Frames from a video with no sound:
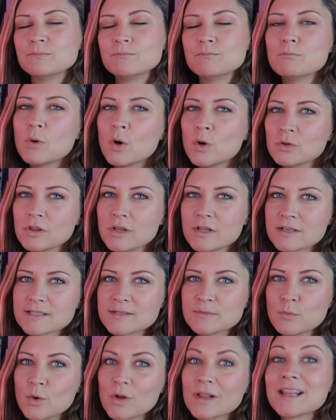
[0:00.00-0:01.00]
Mold
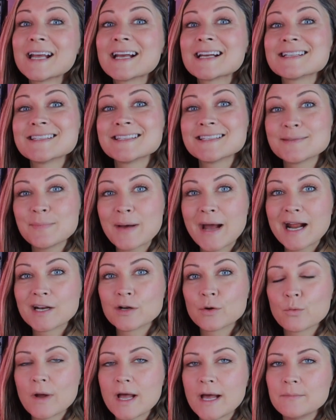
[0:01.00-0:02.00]
looks more like a
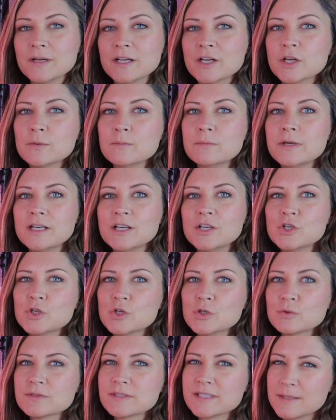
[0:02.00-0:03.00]
spider web and can
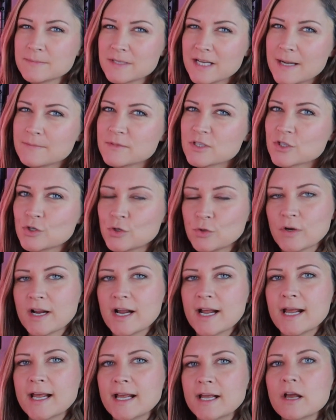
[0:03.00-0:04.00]
be sometimes
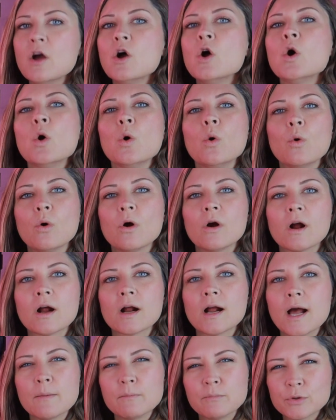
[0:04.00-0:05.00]
gray
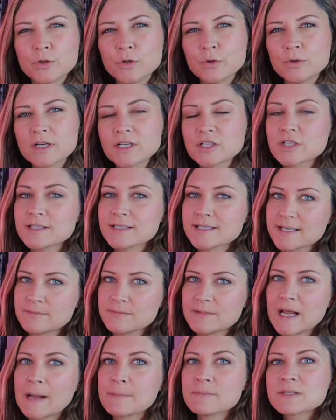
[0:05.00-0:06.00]
or a bluish and
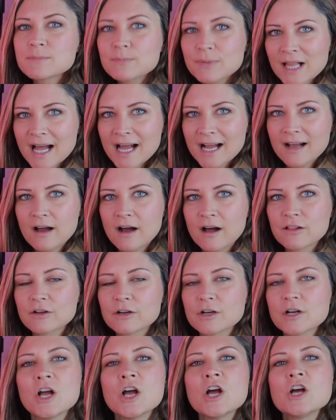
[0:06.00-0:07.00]
sometimes black
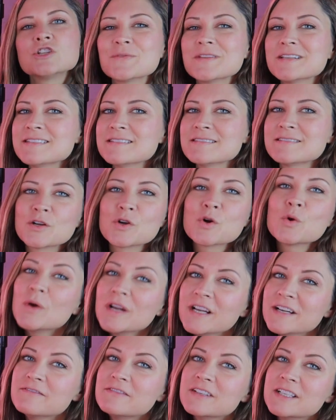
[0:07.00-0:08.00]
color. So this is a
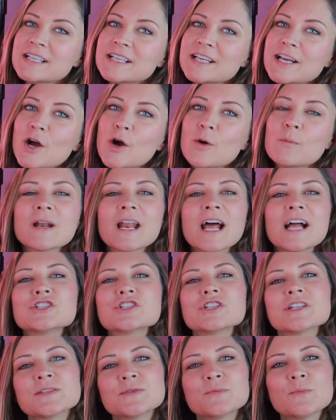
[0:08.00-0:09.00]
quick video, but I
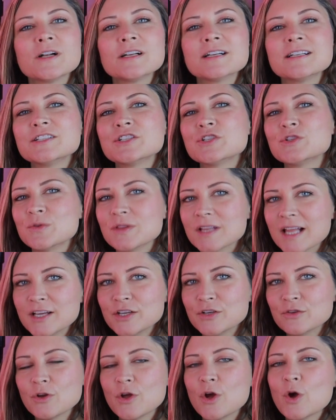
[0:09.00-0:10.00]
just wanted to
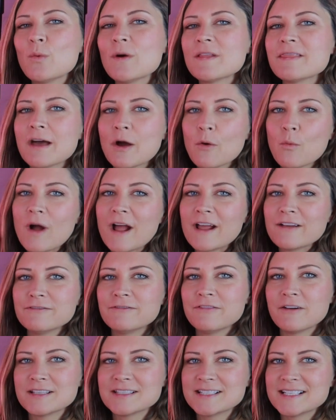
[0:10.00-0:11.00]
let you know what that white
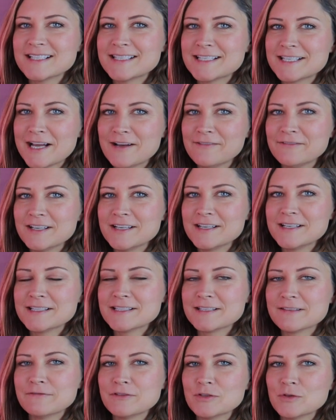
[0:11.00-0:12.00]
fuzzy stuff
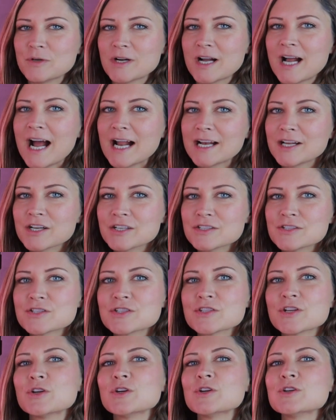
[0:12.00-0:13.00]
is if you were kind of
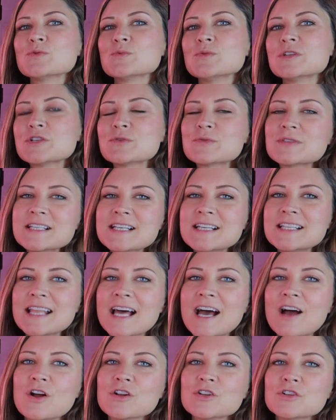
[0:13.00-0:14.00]
concerned when you've seen
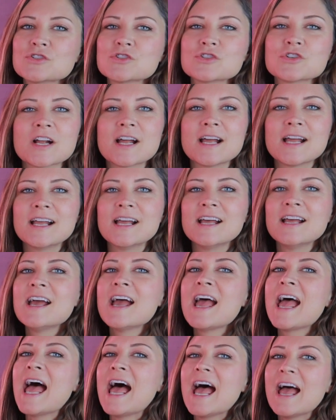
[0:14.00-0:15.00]
that on your tray.
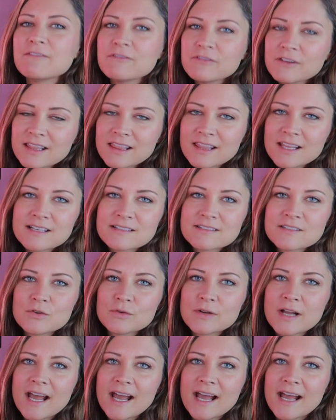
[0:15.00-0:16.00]
Everything is
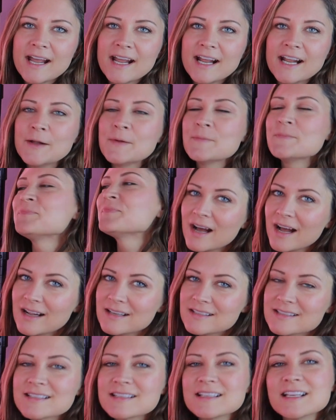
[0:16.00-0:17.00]
okay,
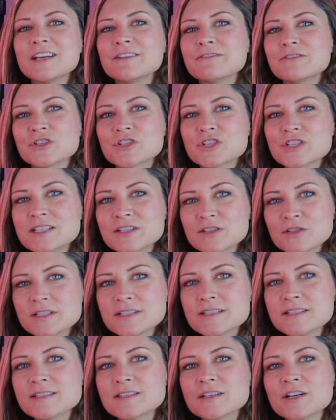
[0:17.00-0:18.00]
but if you're still
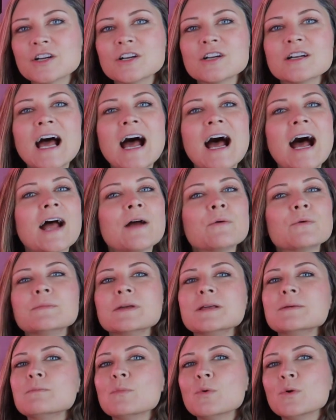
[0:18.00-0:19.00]
concerned, I would
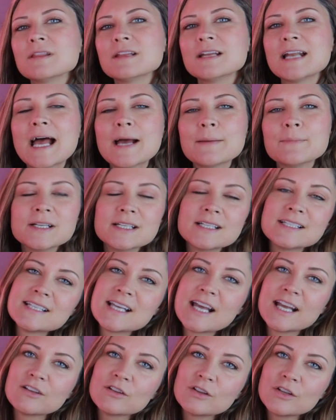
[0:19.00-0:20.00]
be more than happy to
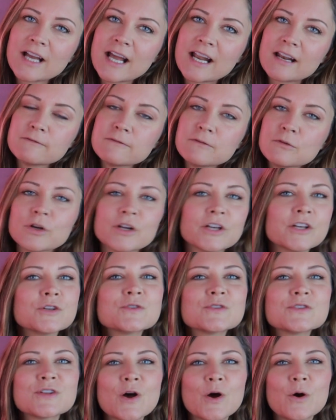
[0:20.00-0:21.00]
take a look at it for you.
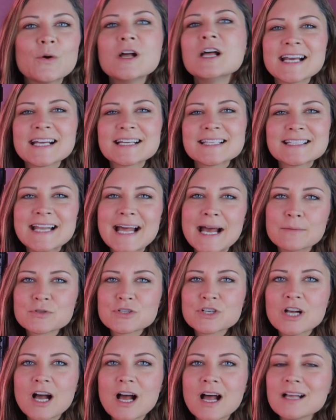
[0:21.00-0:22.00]
So take a
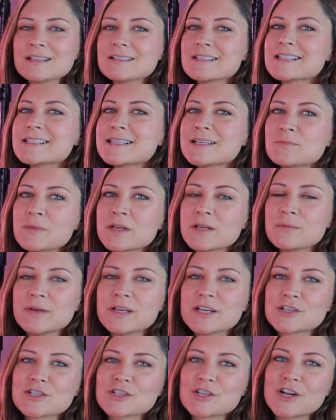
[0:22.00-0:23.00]
snapshot and send me a
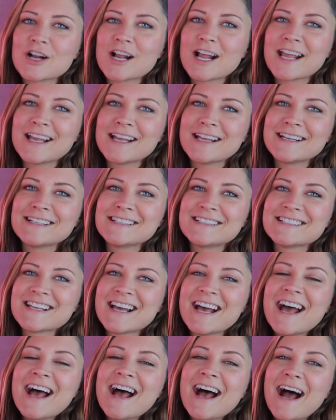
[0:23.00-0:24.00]
picture, and
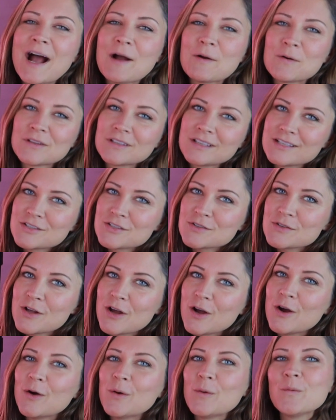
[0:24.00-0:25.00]
I will let you
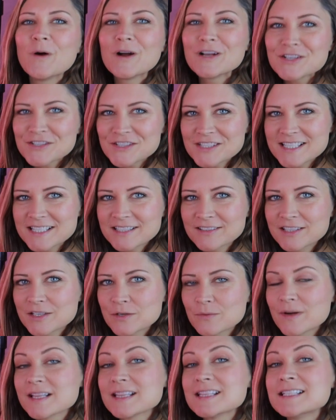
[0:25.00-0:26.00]
know what you're
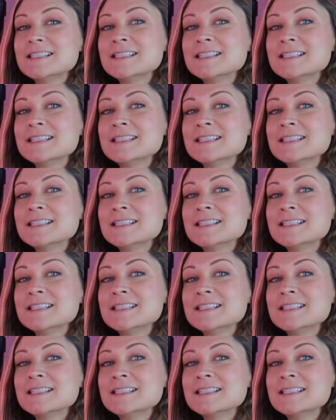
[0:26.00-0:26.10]
dealing with.